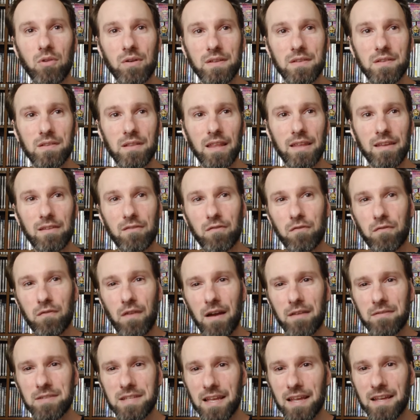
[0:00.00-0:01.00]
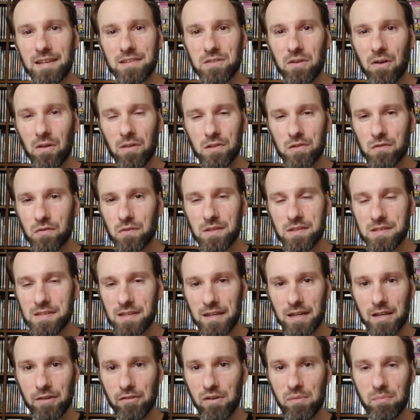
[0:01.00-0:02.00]
more than like $5 to $8 for this. I
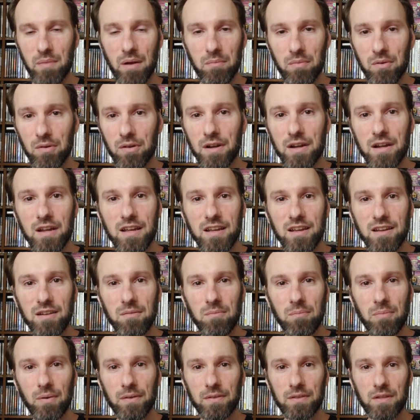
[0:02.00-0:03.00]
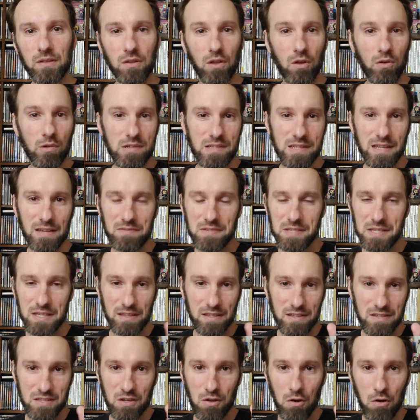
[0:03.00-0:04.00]
can't remember. But the lowest I've seen
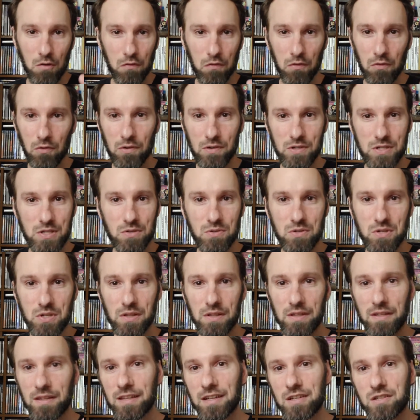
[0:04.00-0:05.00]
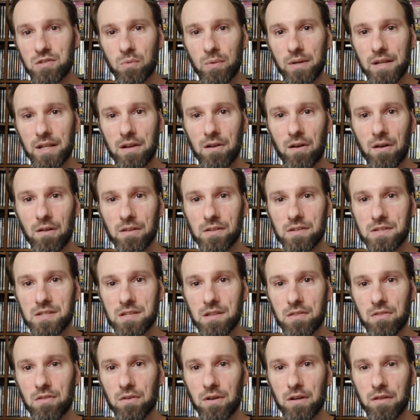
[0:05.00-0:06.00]
these go for is usually like $20 to
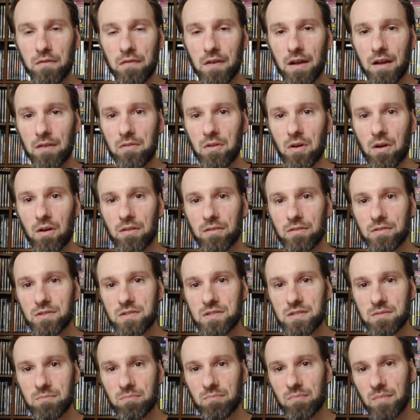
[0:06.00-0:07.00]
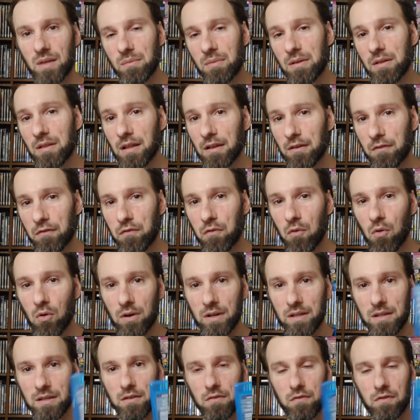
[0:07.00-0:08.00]
$35, maybe like
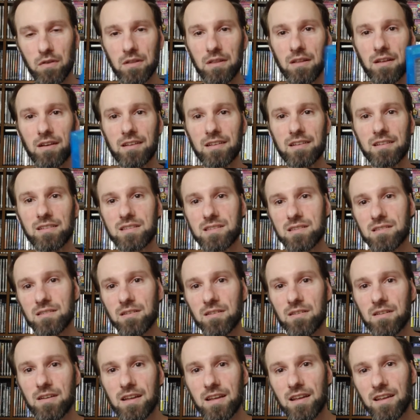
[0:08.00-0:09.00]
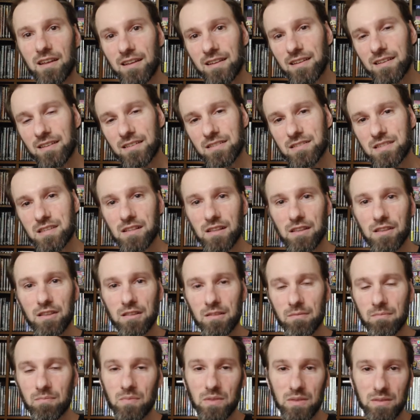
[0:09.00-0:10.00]
$40 if you're lucky.
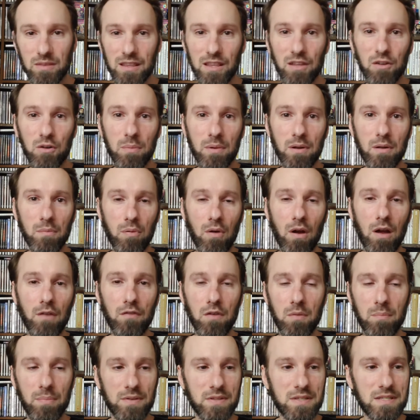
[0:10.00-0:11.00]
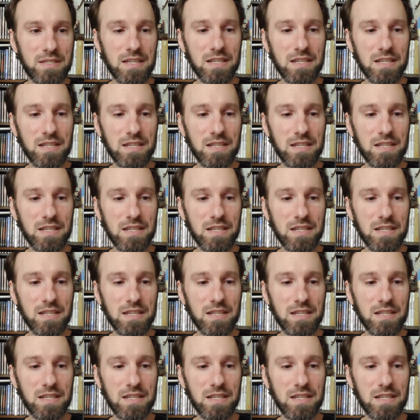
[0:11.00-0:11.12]
So a little bit of profit, but